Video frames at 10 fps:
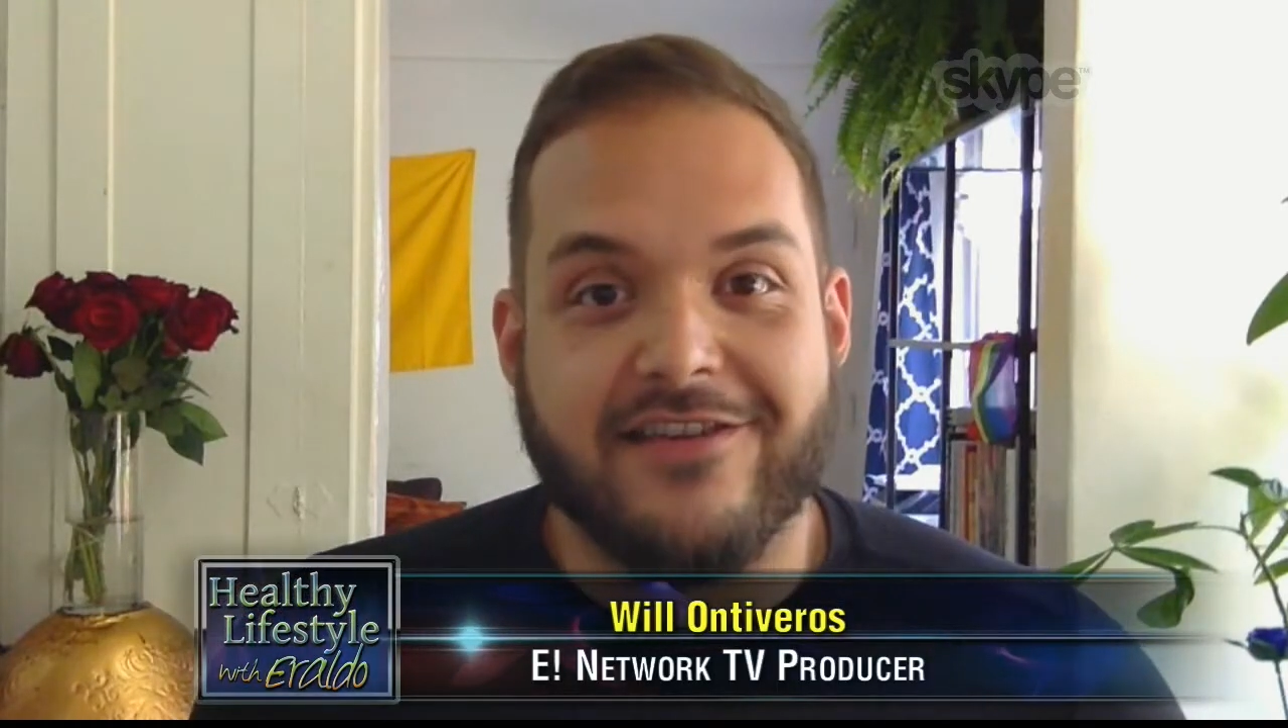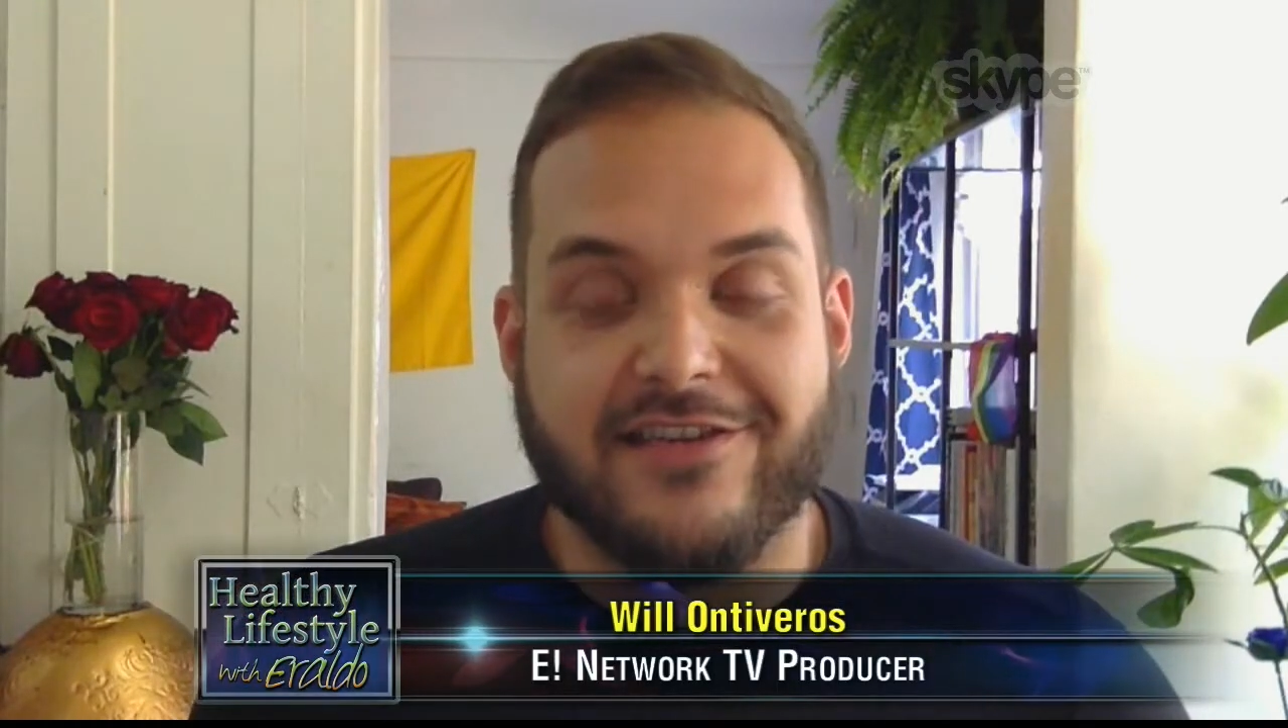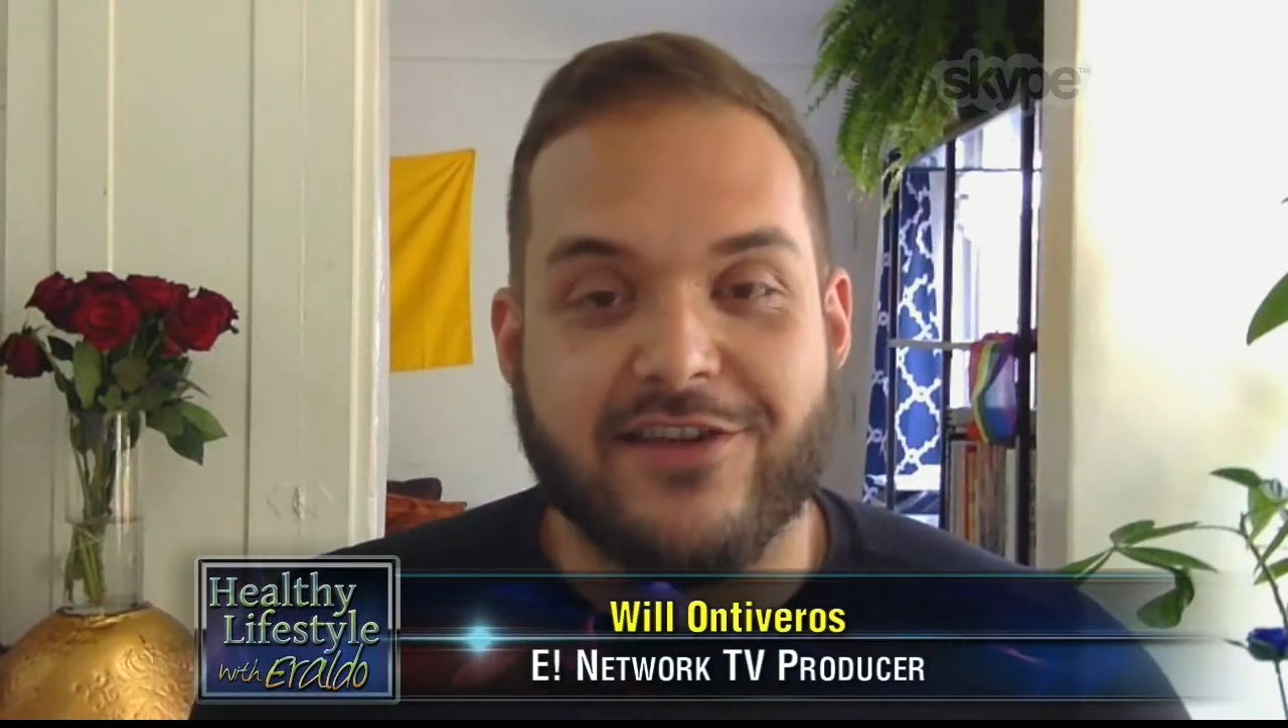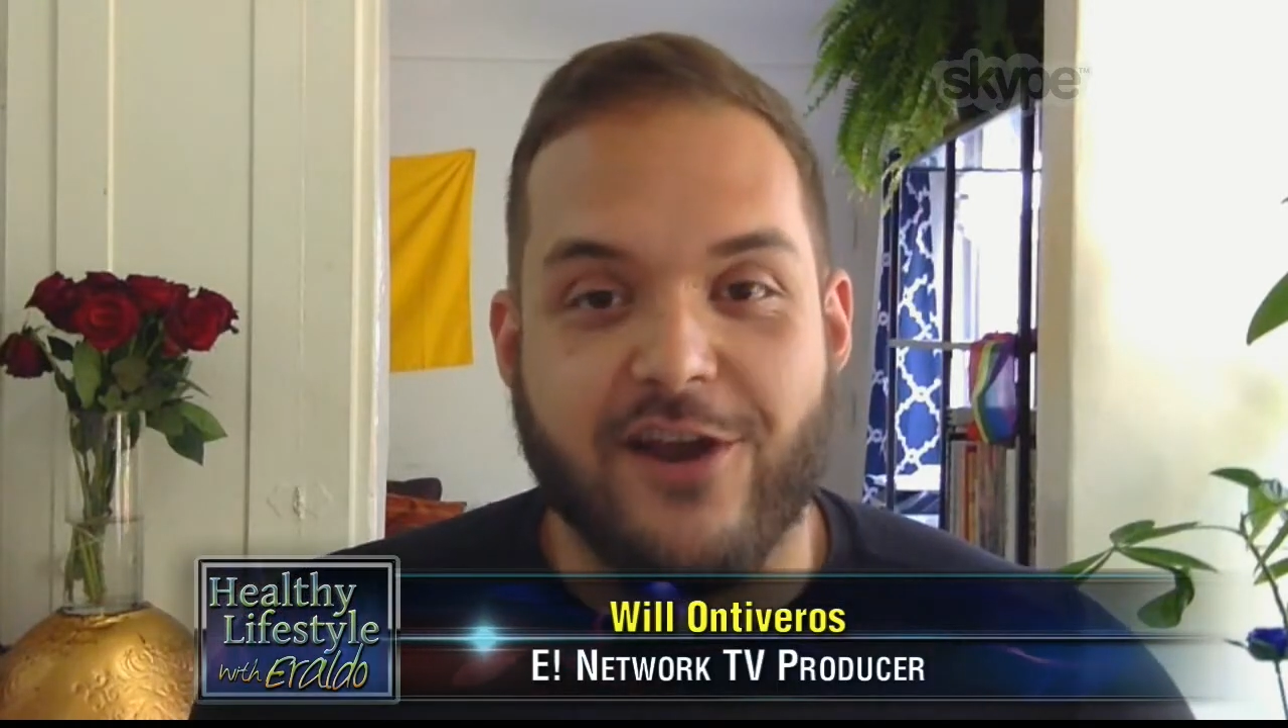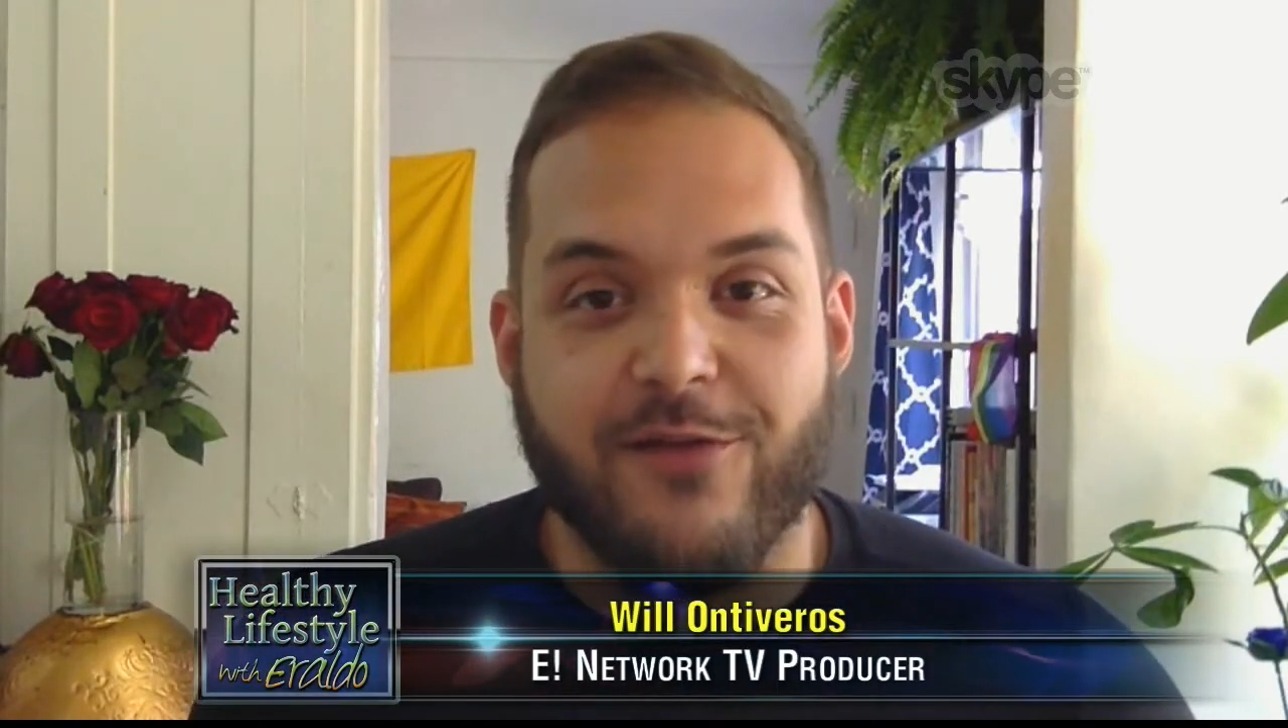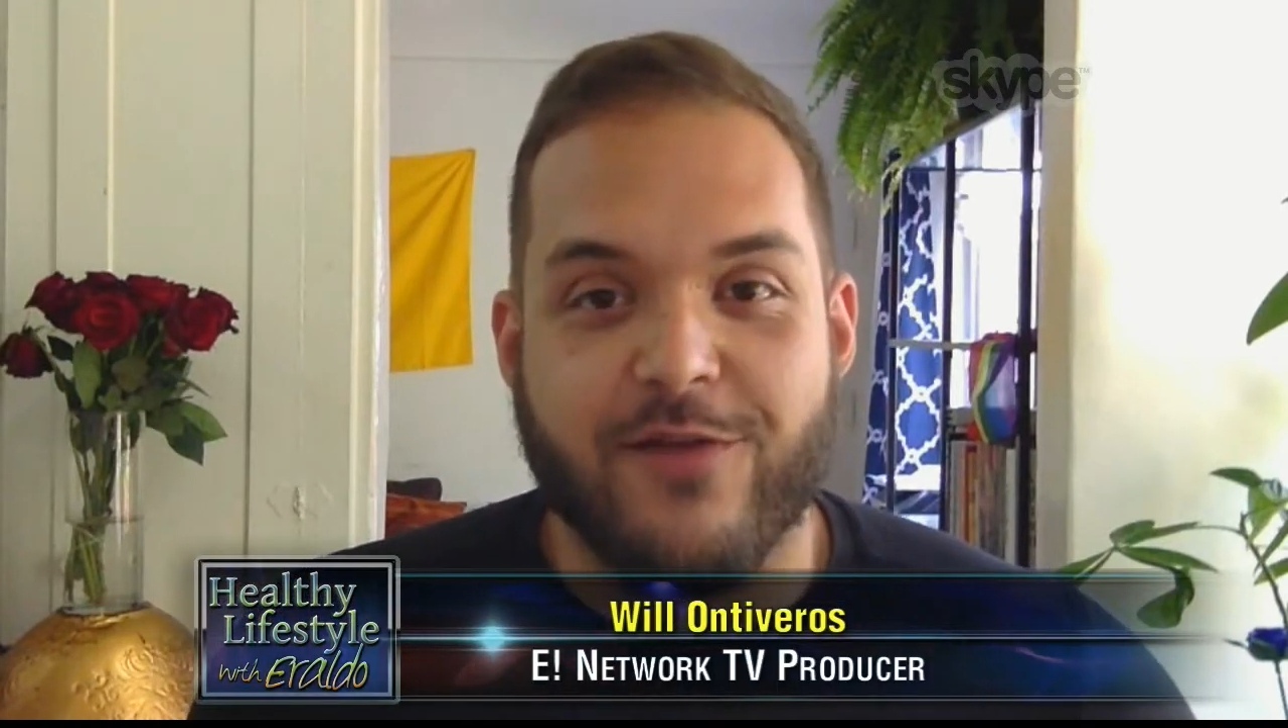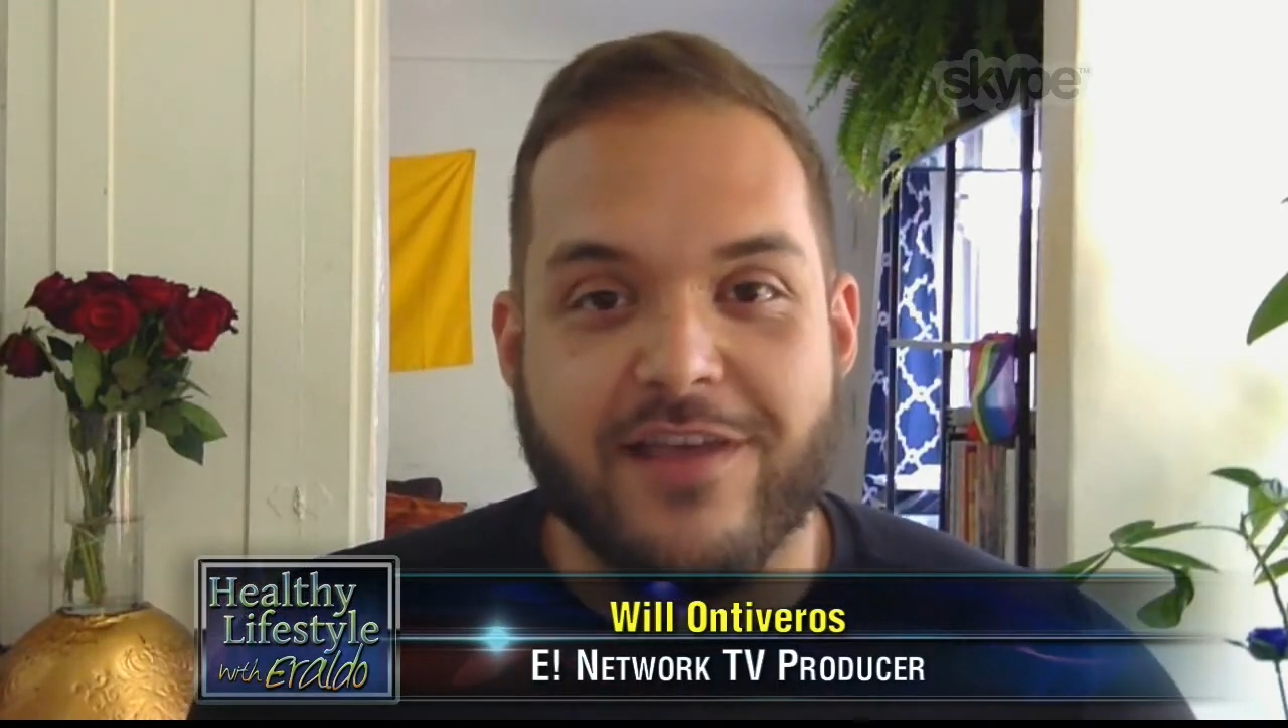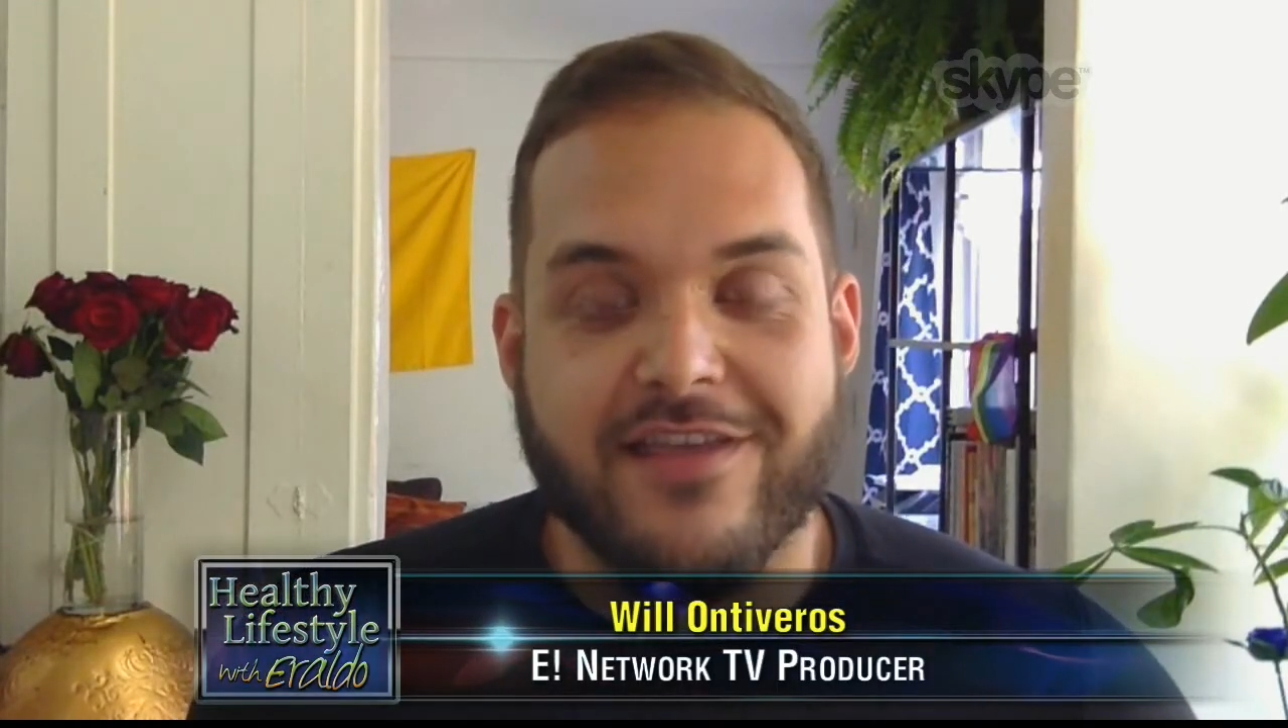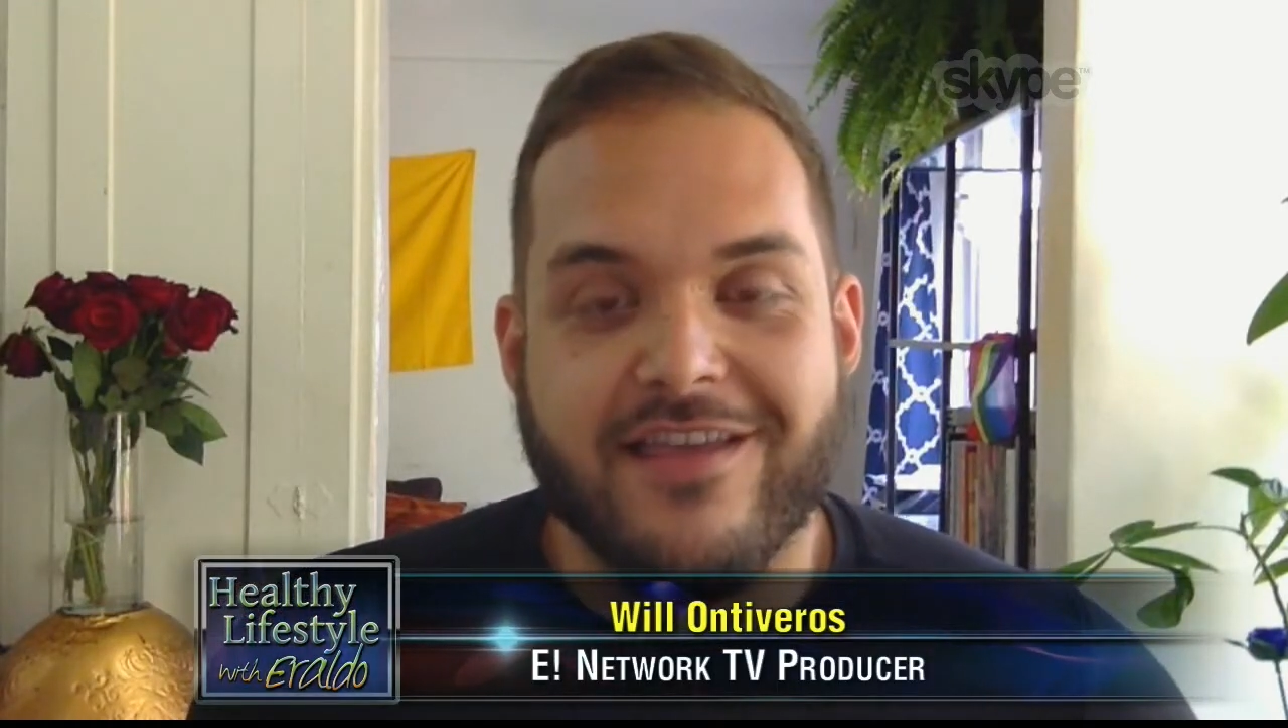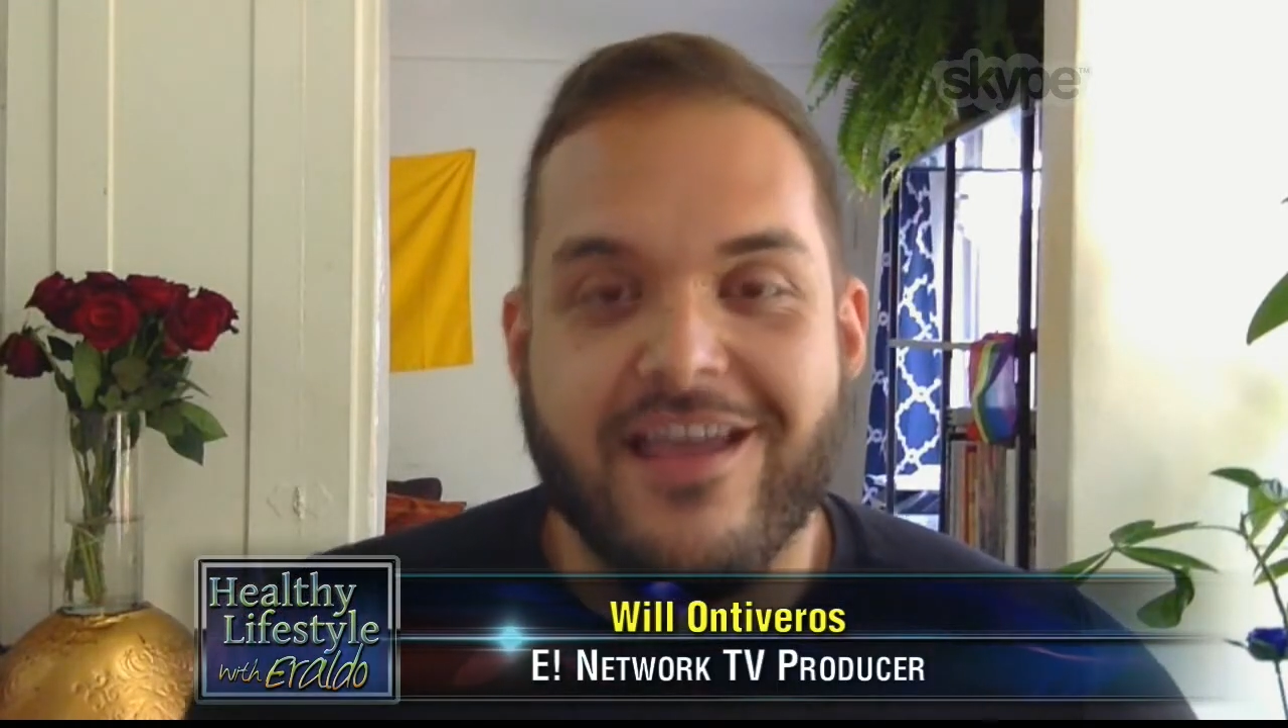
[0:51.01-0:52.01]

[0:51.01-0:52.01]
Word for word: to start with,